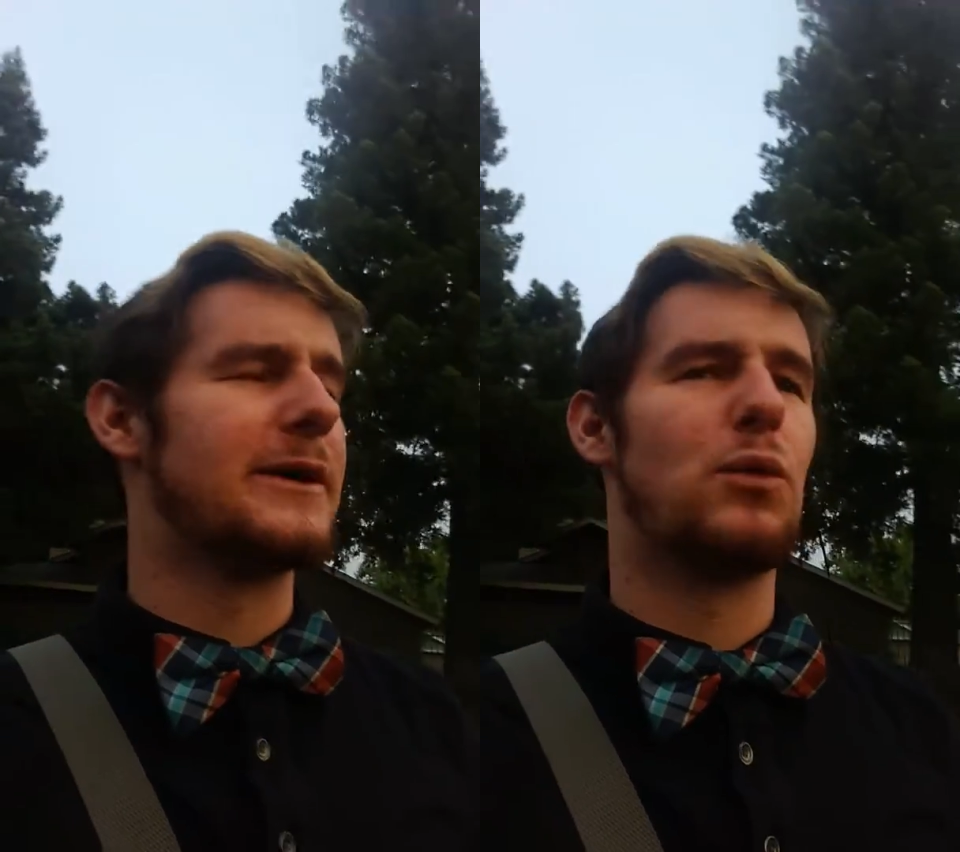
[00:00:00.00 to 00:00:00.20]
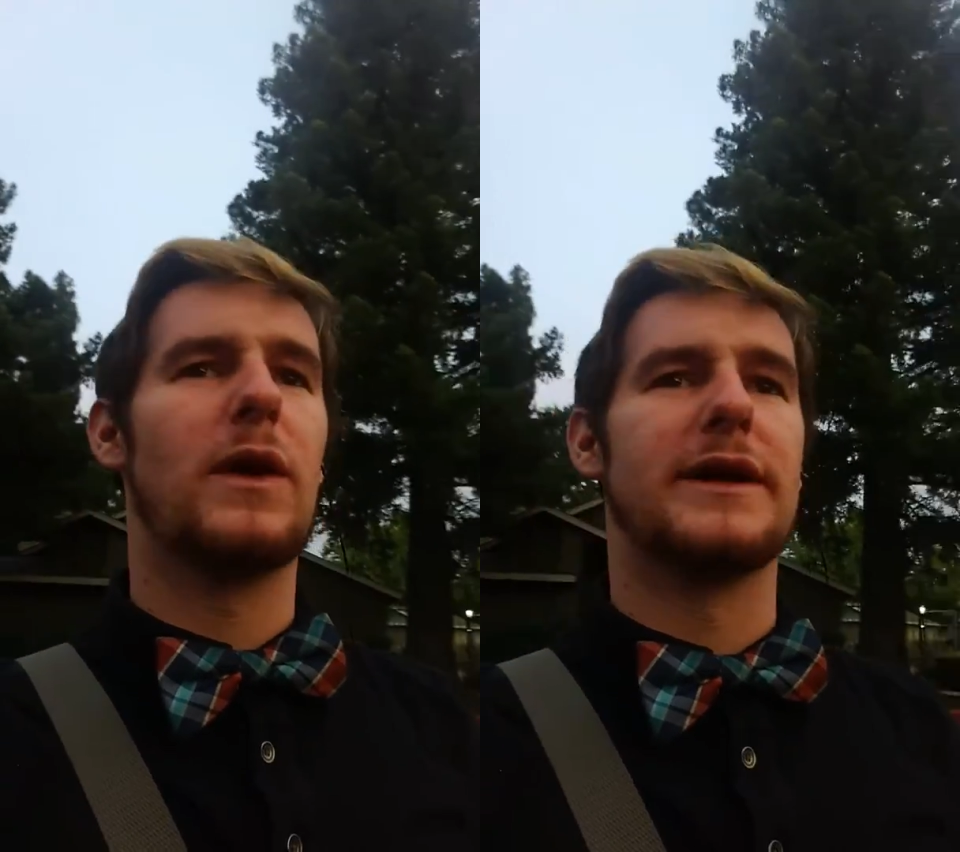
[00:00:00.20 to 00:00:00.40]

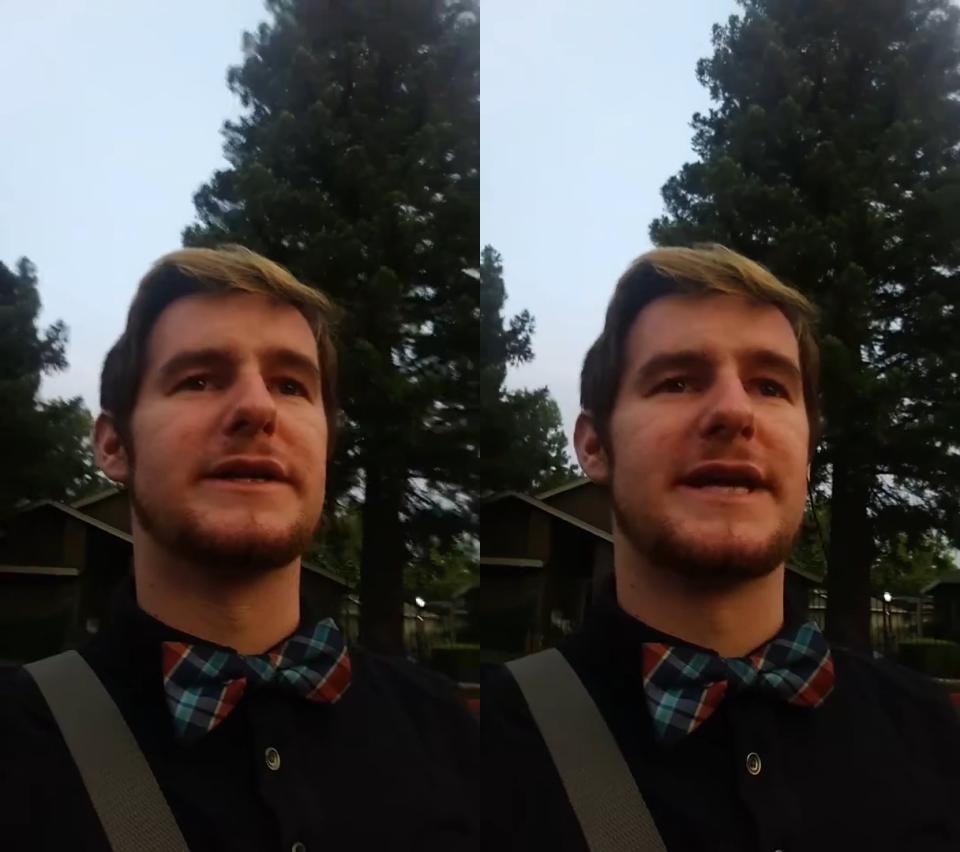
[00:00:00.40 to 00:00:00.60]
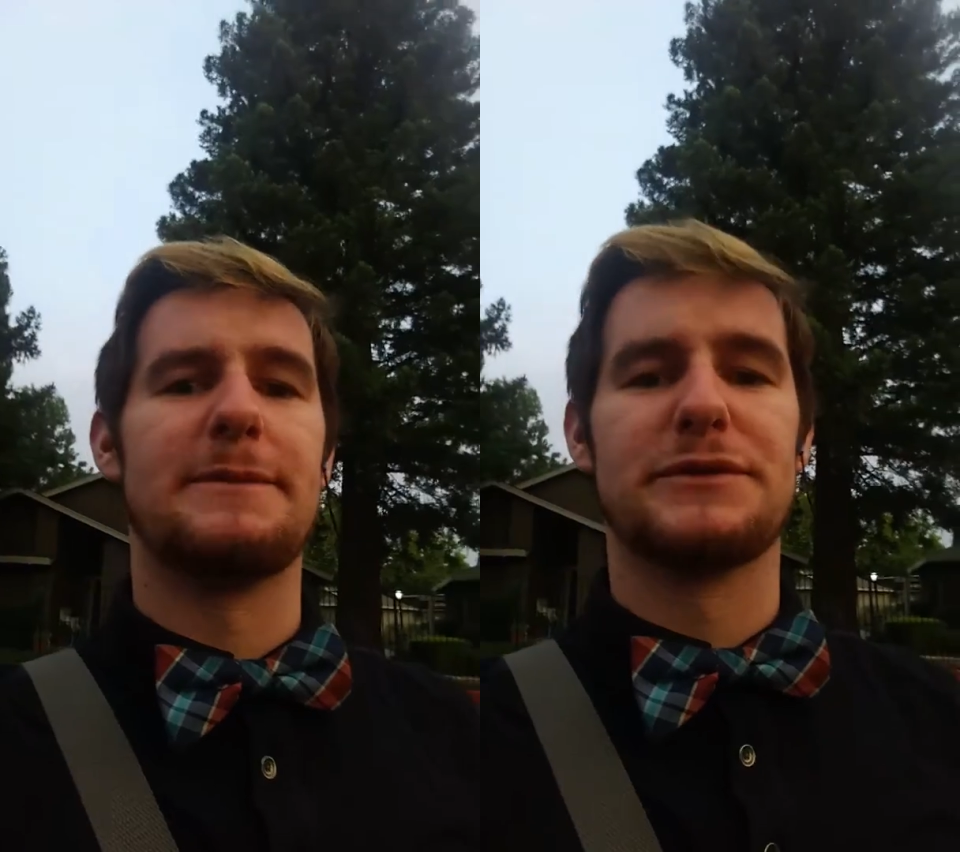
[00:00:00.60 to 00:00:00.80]
what,
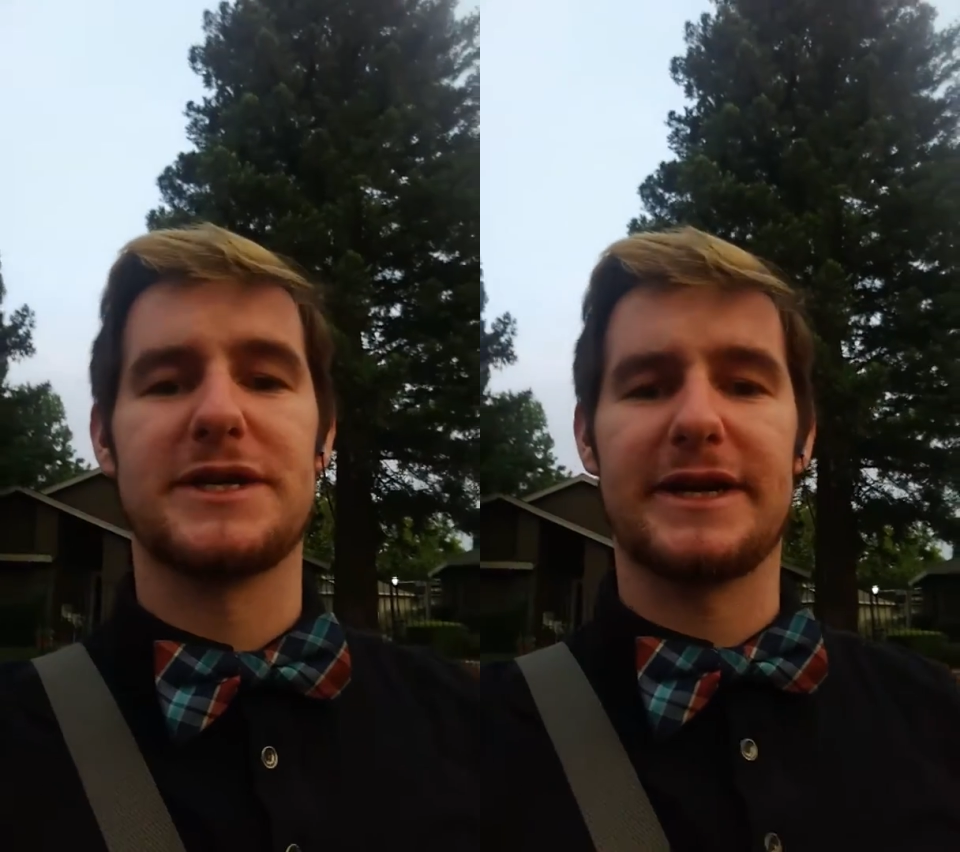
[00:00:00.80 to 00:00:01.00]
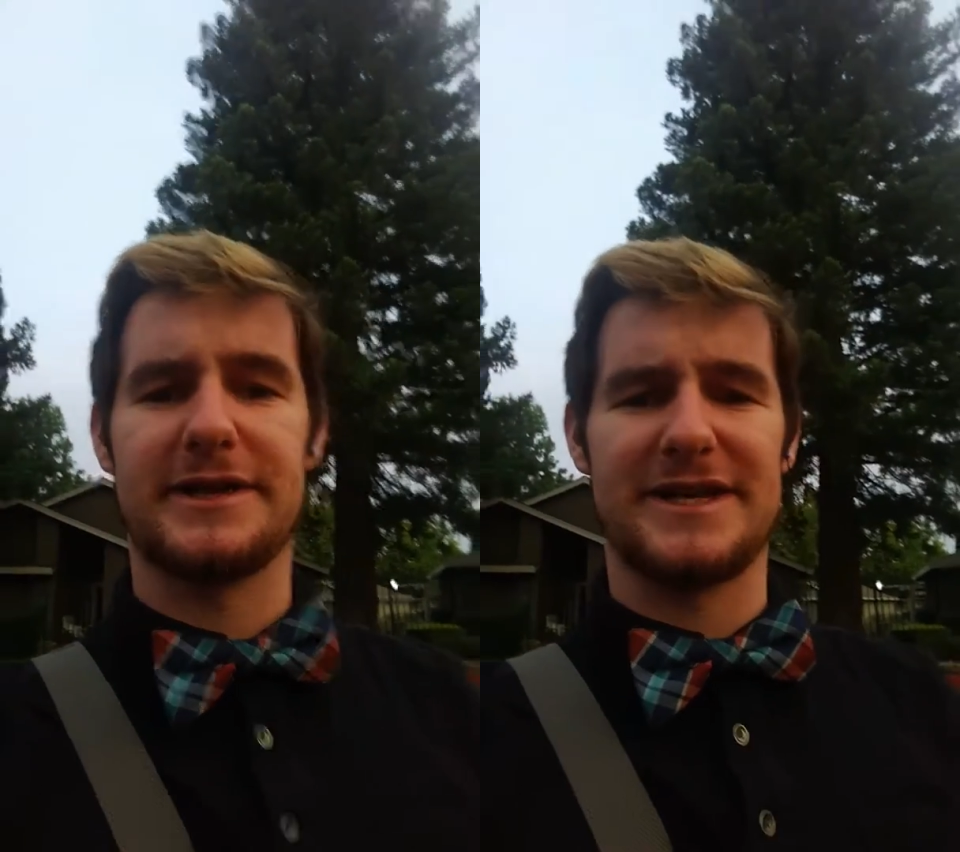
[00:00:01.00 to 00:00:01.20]

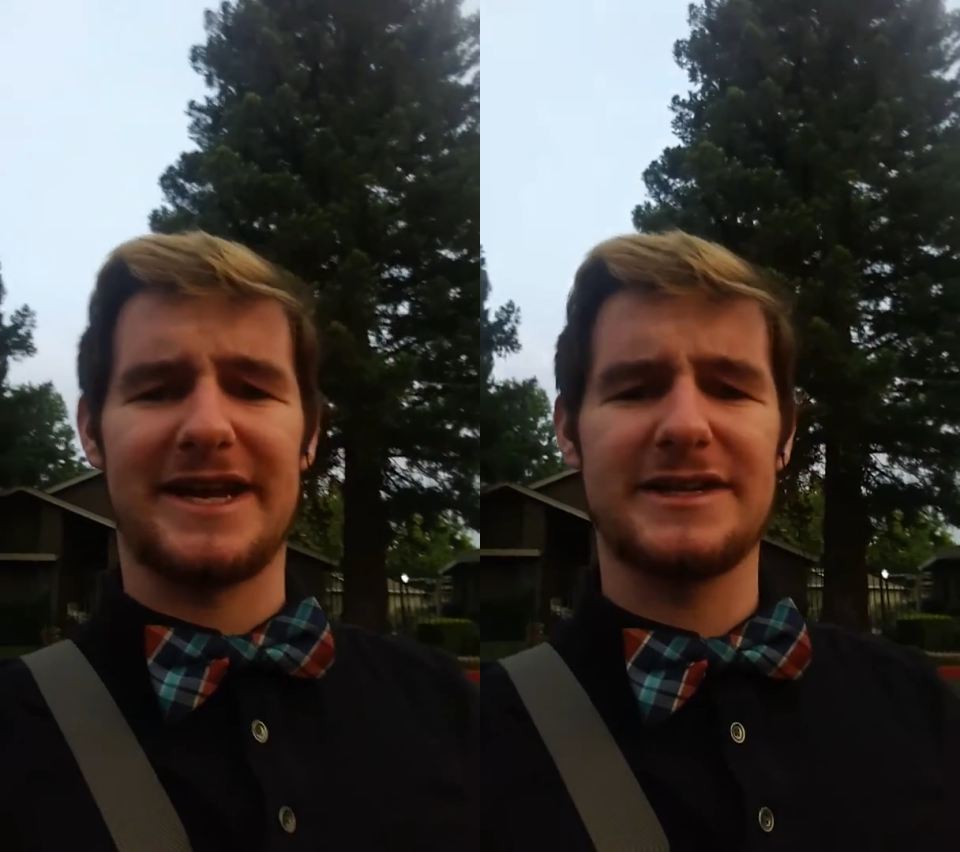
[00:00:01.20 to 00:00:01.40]
10% contained?